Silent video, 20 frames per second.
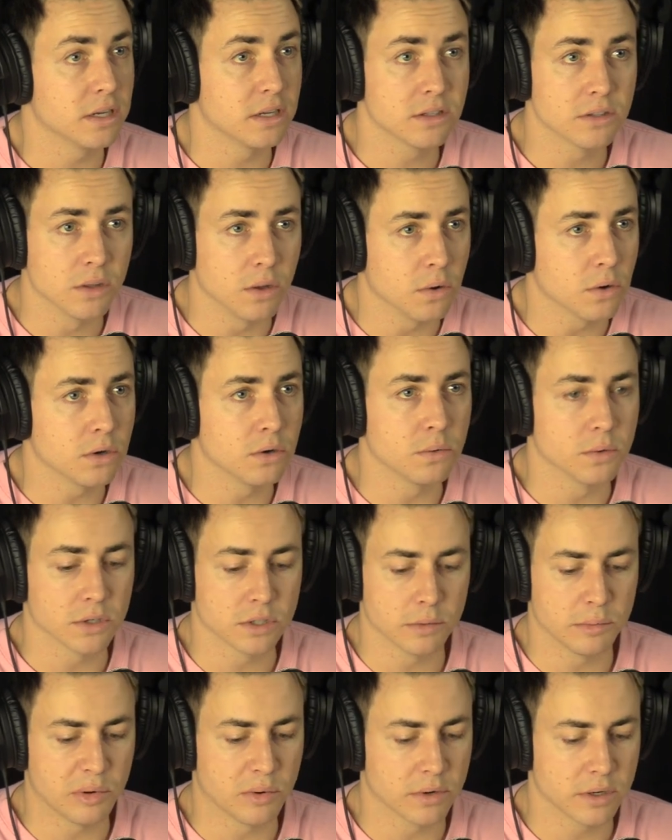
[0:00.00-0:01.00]
It is local. We're
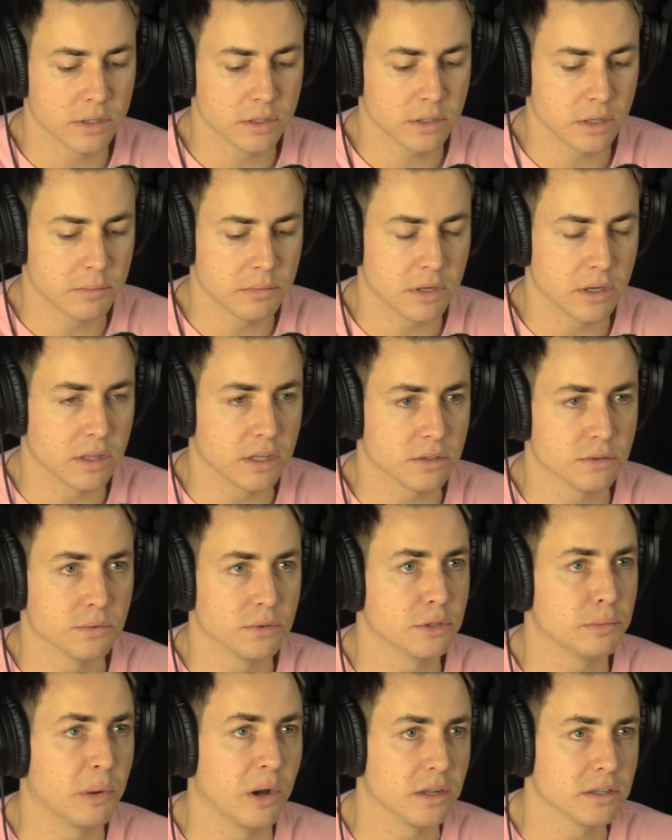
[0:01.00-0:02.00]
supporting something that's
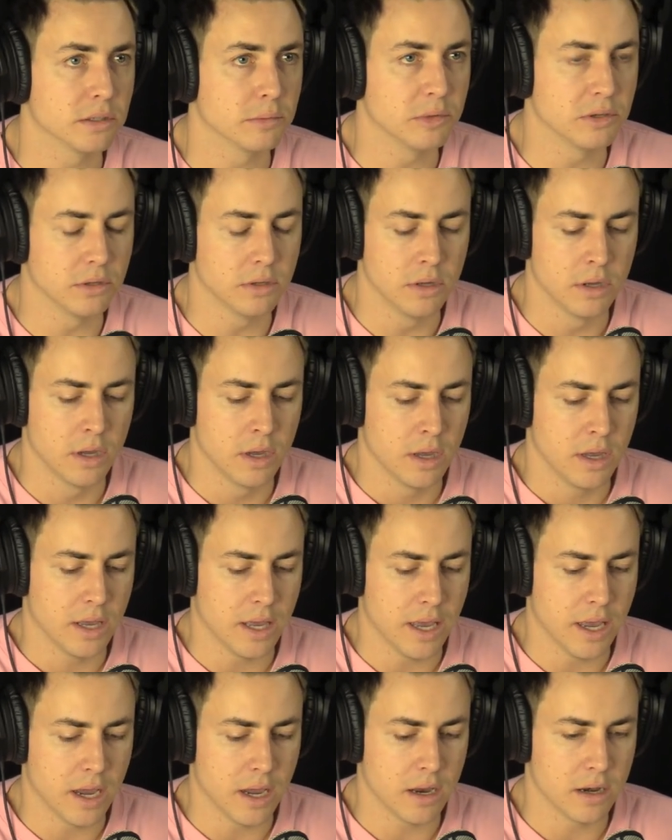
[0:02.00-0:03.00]
responsible
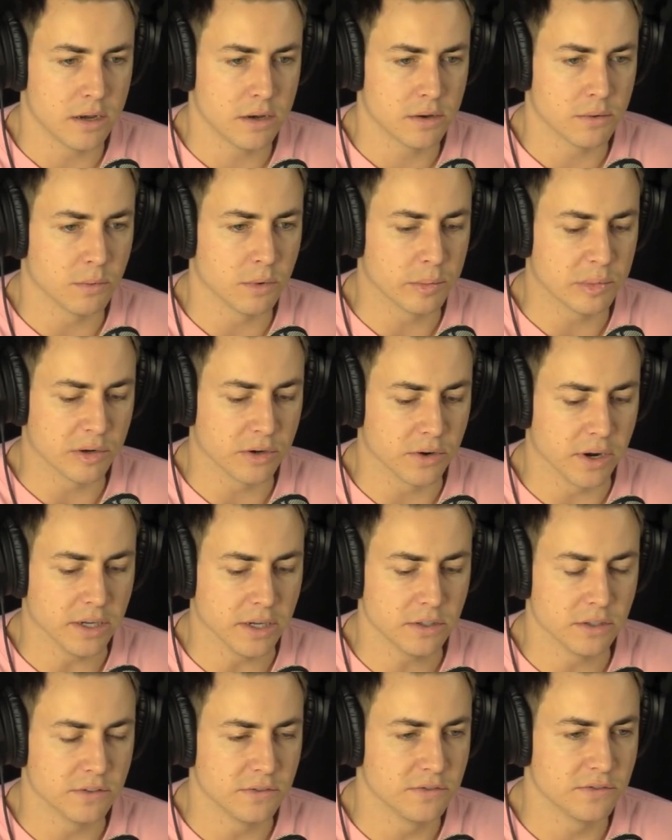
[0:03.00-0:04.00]
and we're
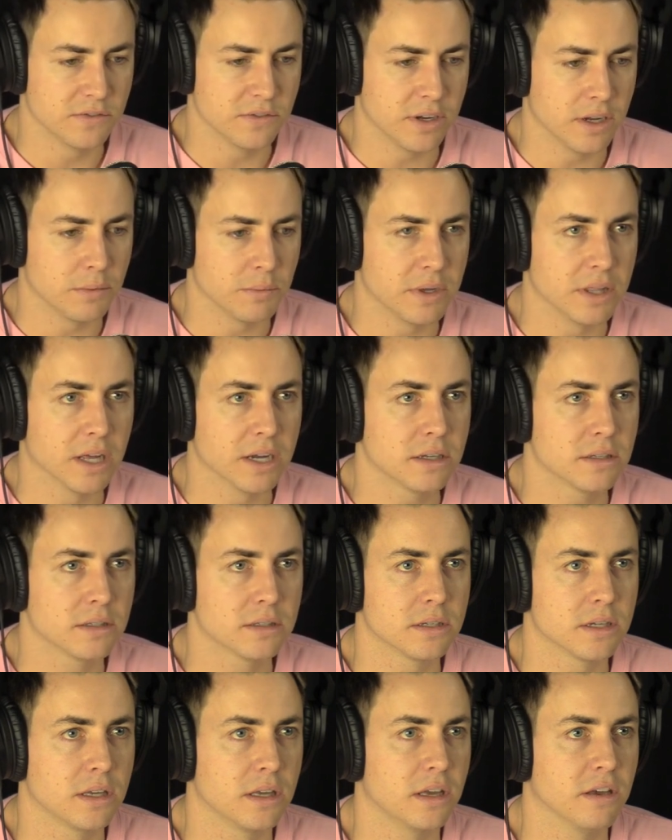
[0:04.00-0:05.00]
progressive and we like
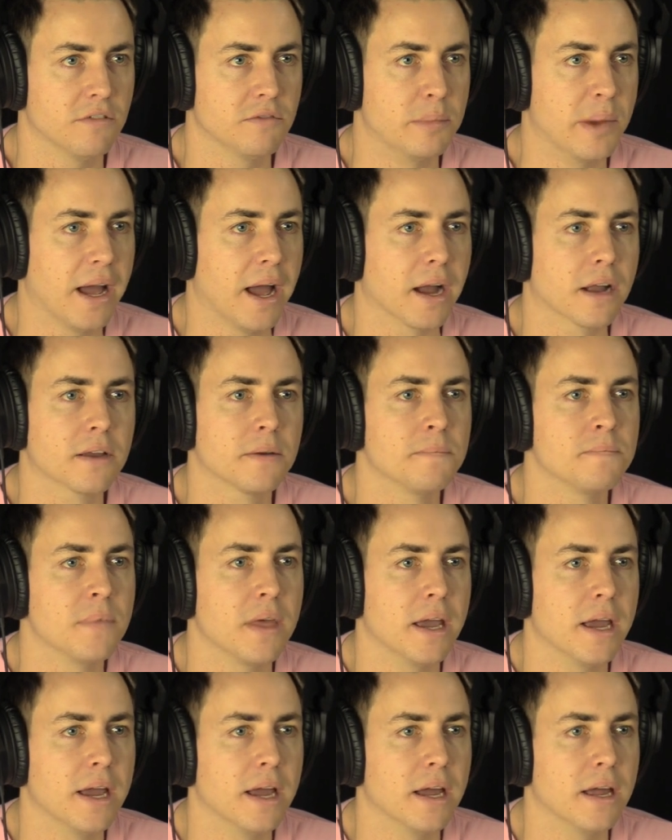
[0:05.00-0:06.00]
to give back
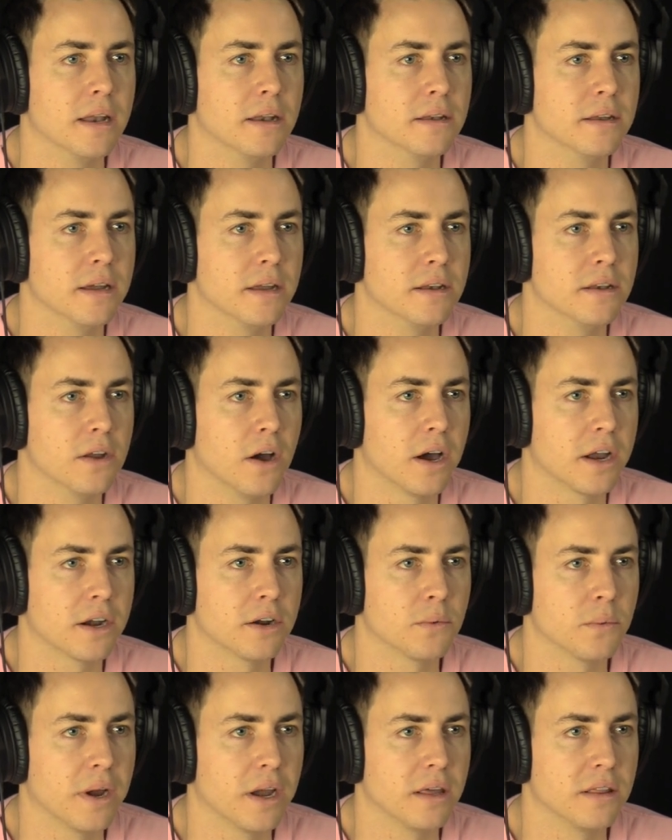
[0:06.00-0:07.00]
and right. and not in
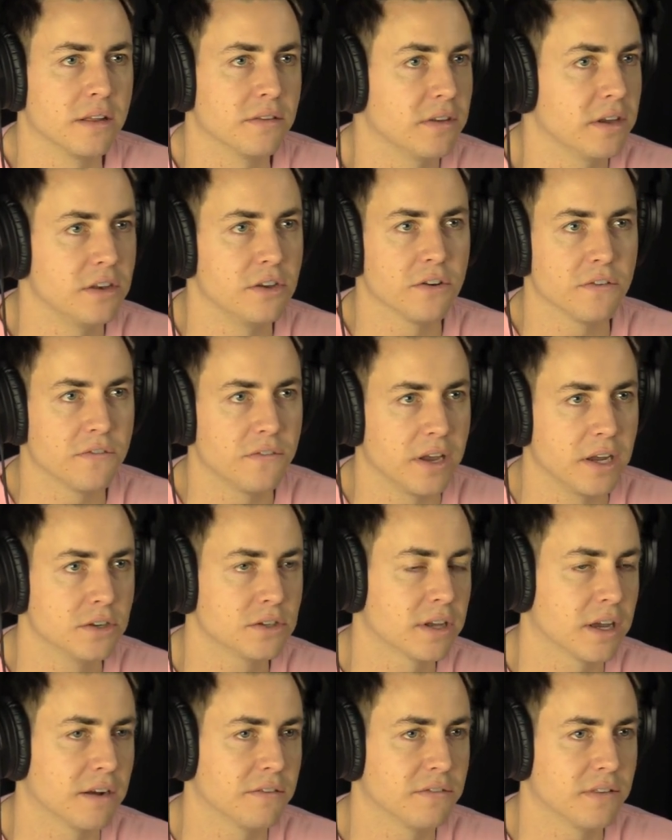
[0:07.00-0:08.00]
a way that's in your face,
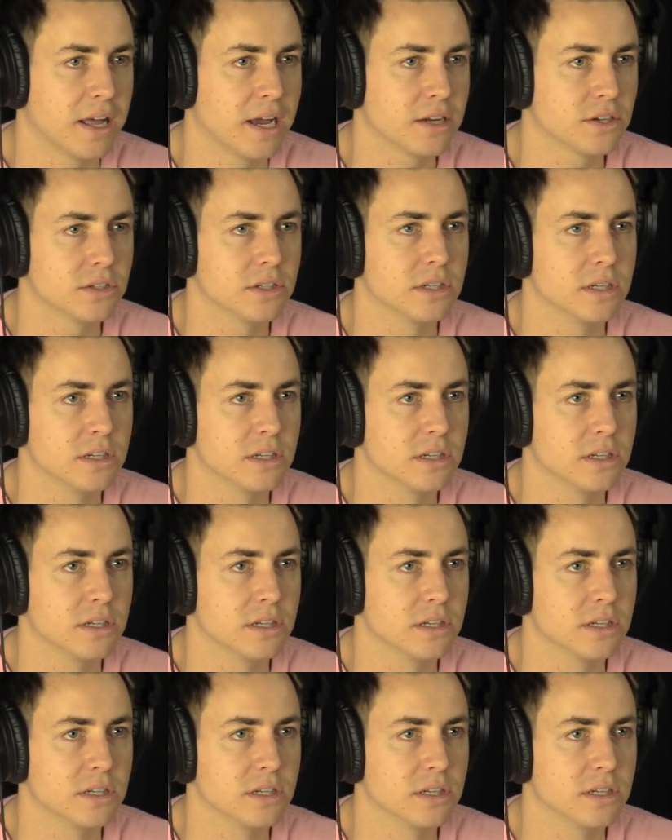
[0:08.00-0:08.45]
kind of mm-hmm. flashy.